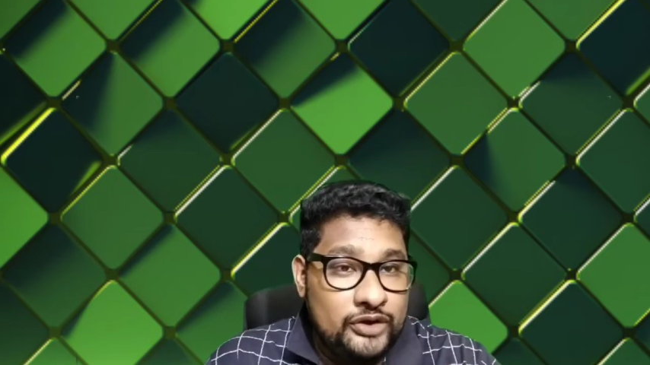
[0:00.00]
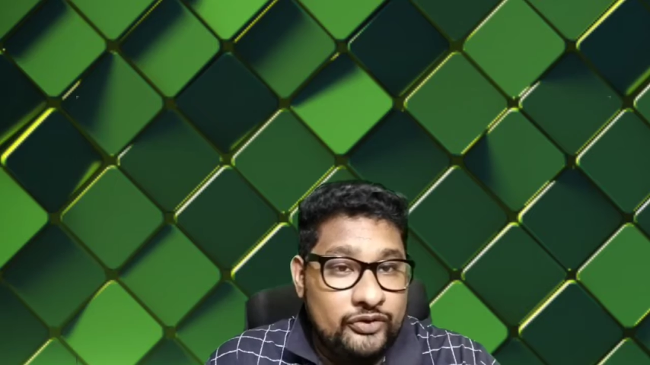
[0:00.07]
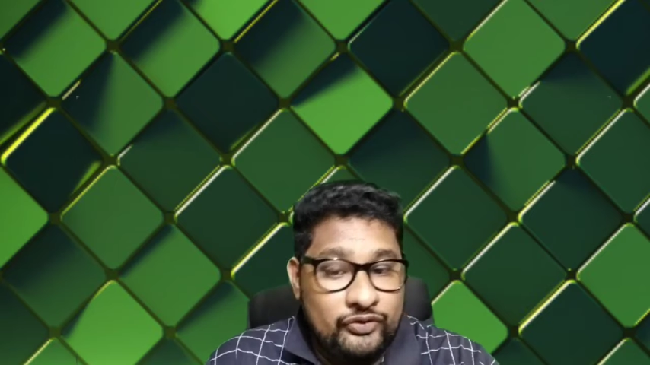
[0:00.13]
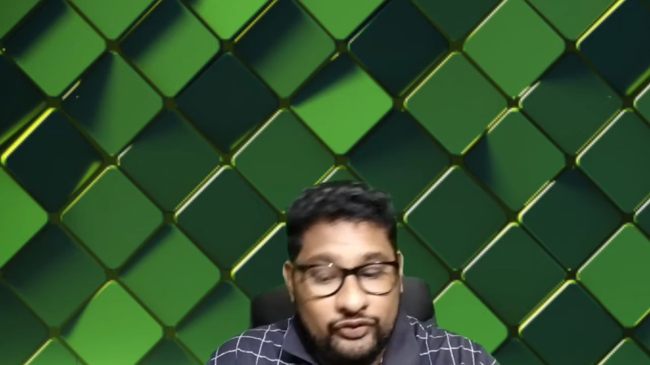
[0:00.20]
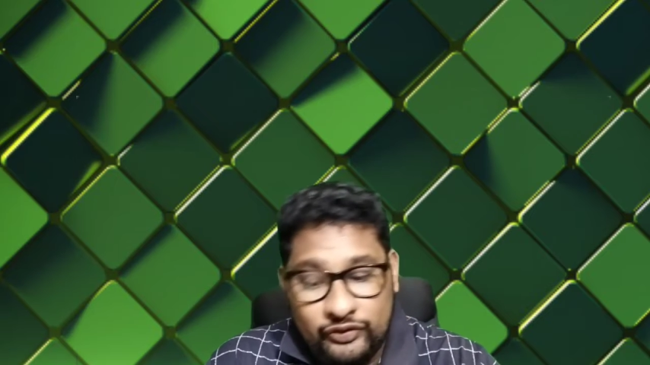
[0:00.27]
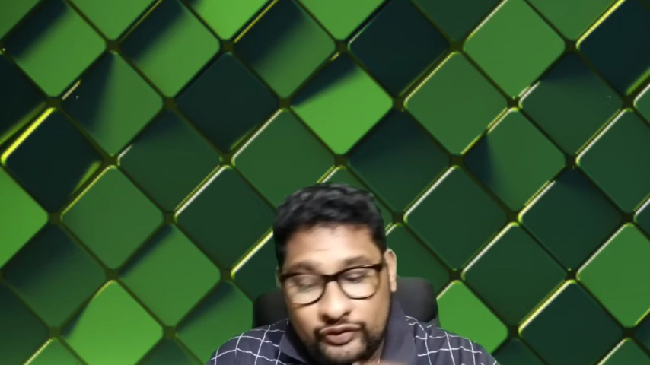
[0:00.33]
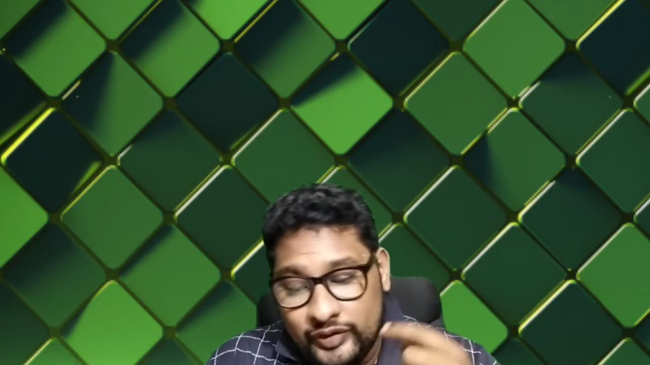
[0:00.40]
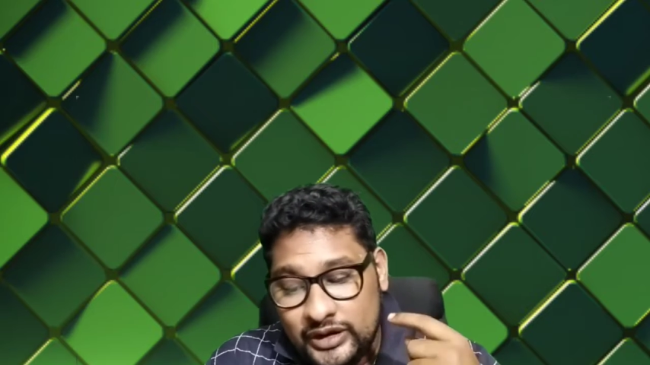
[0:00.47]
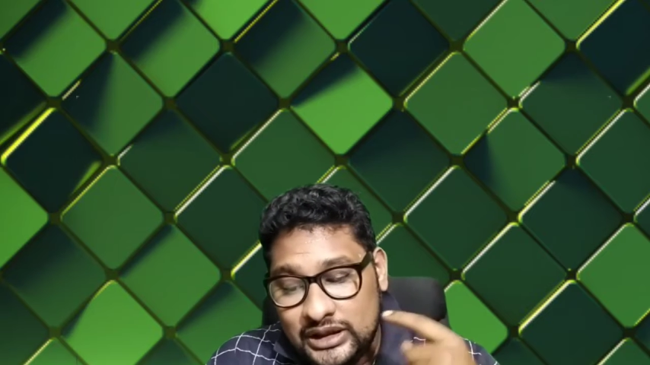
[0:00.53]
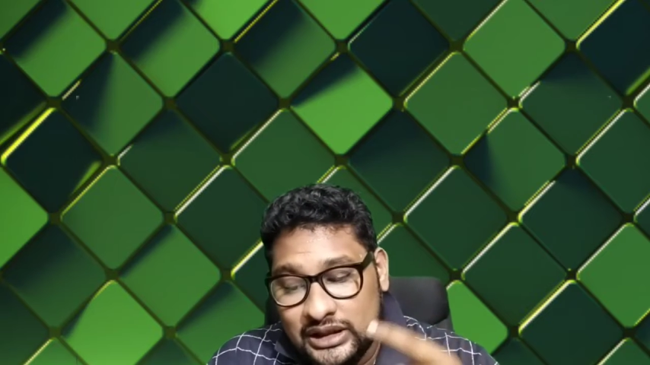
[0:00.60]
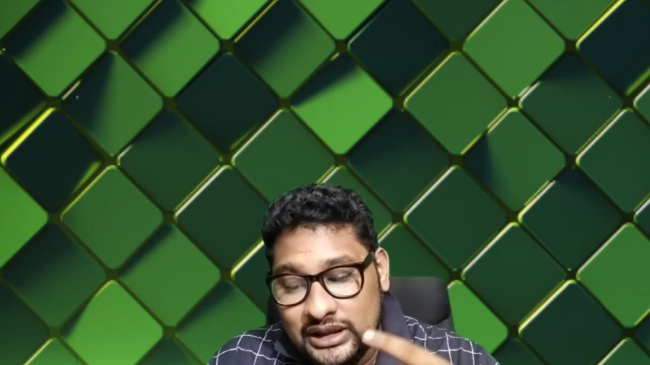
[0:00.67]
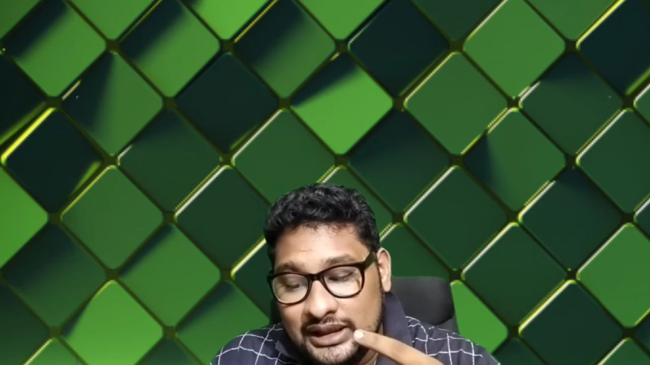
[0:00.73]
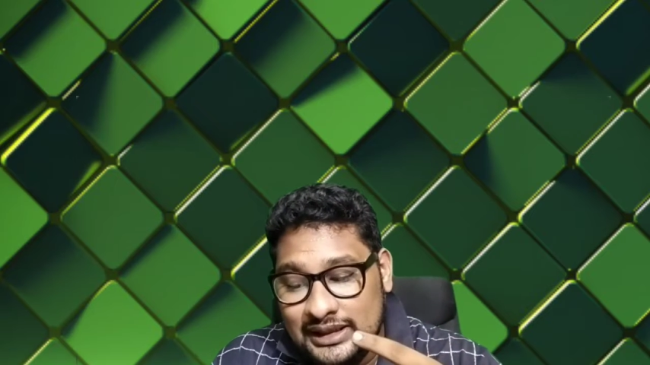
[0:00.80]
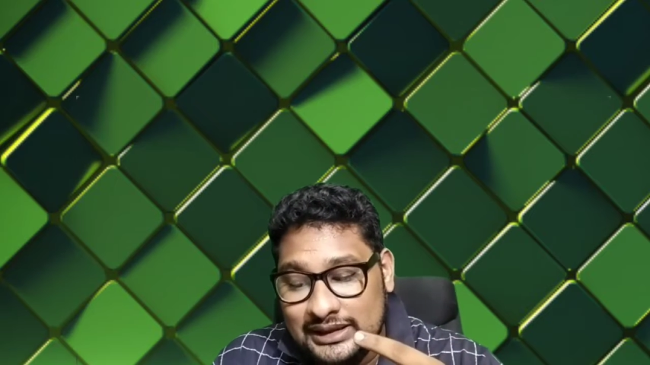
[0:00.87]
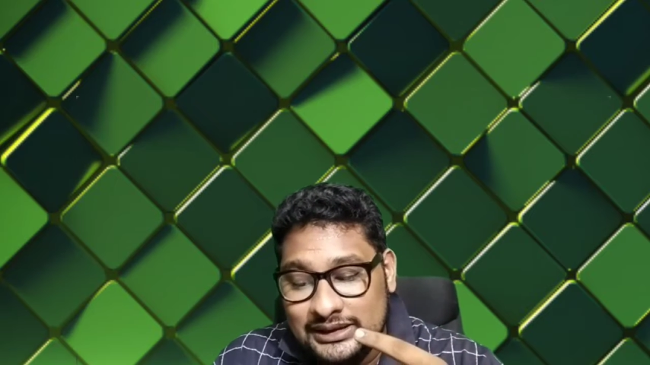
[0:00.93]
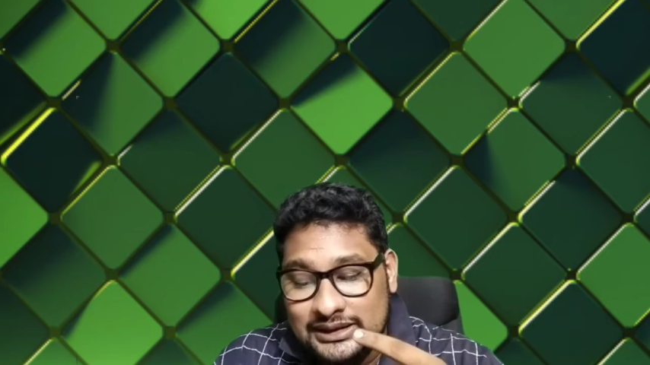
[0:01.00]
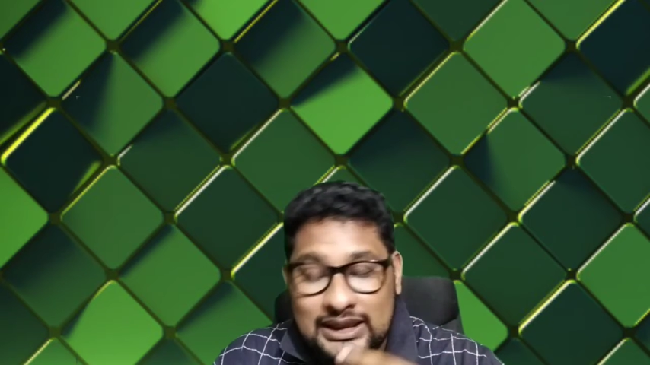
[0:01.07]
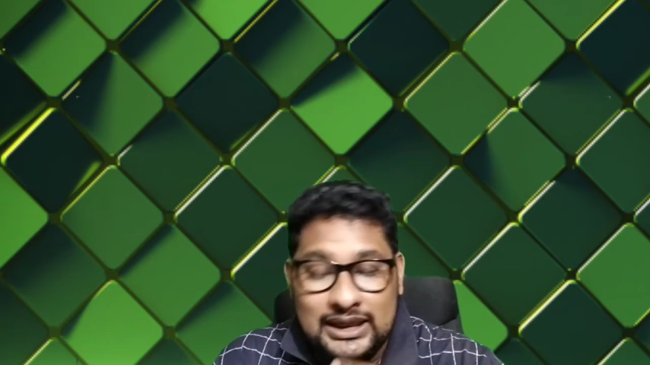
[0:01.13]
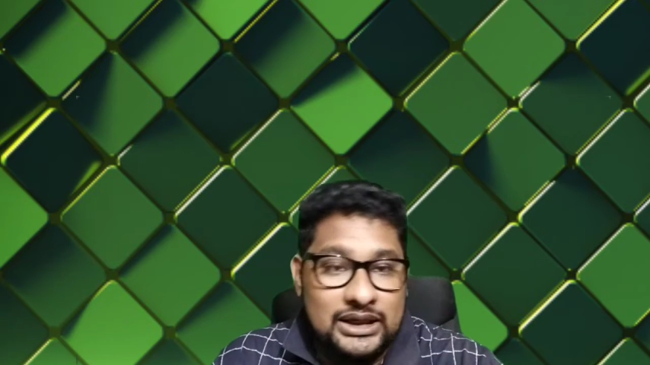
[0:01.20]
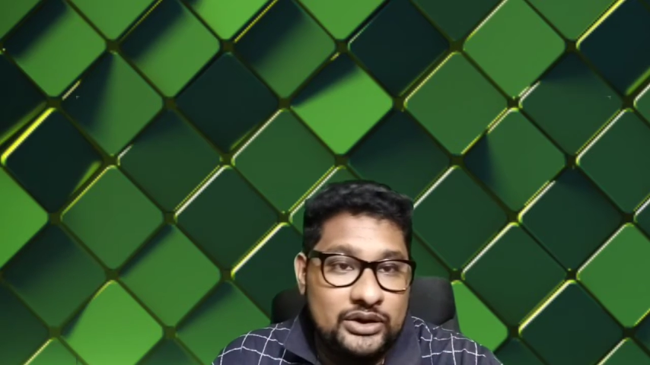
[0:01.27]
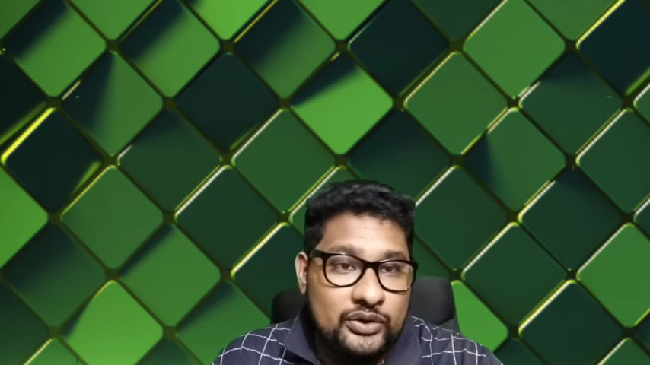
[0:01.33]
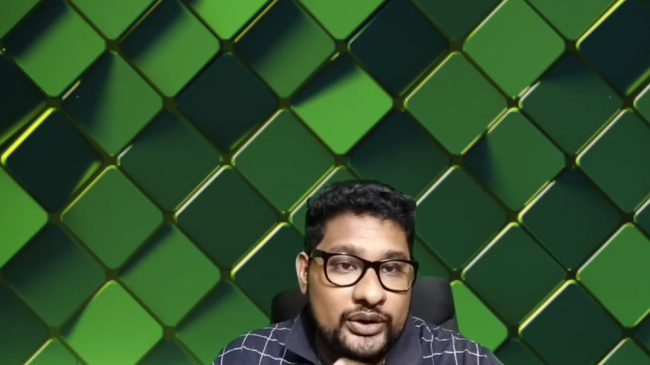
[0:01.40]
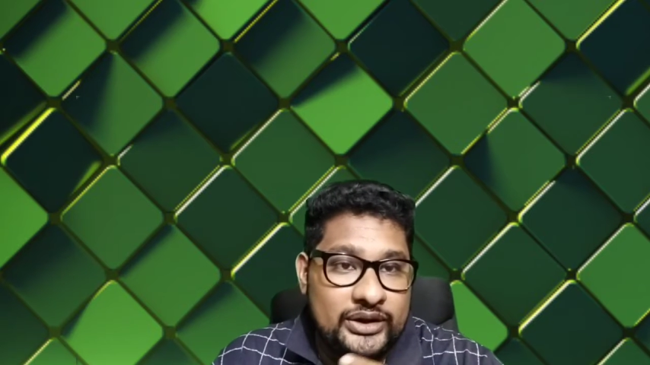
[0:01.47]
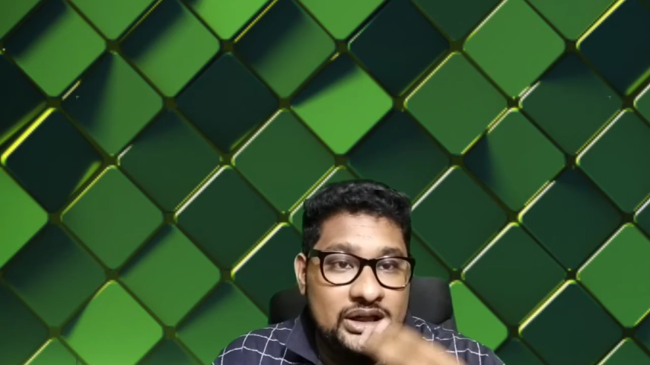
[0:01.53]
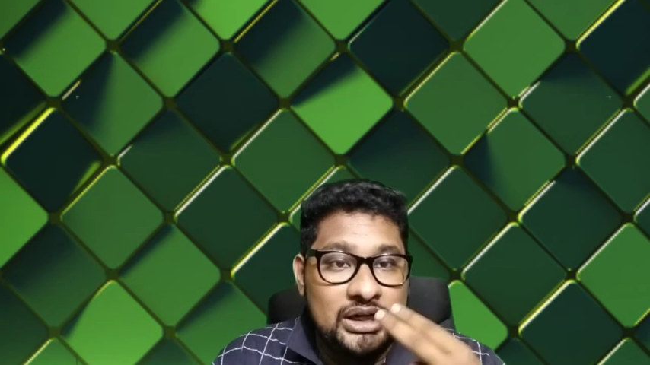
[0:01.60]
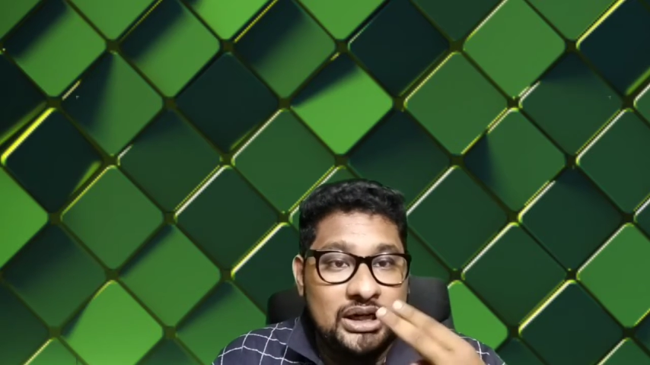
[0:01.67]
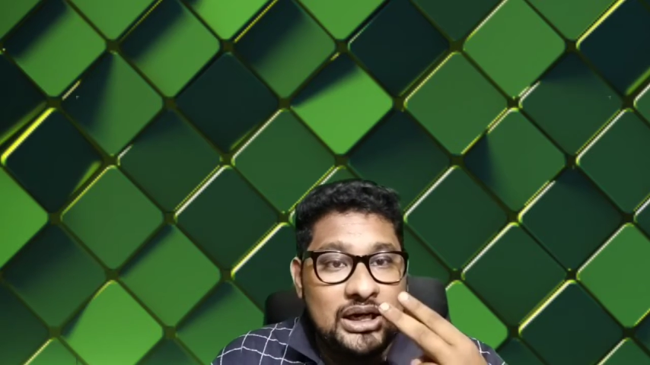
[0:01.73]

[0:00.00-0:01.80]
of Hilton Cartwright